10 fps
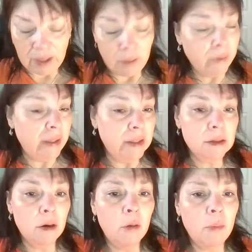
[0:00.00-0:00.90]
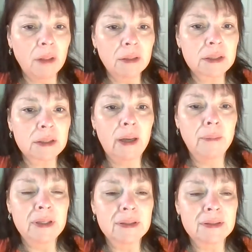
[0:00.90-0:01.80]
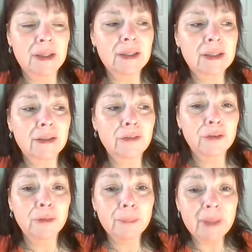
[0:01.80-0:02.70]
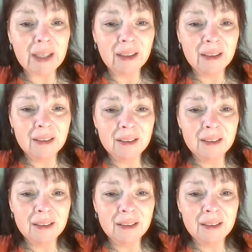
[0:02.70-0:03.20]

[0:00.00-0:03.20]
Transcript: And what hits home all the time is that he did it for me.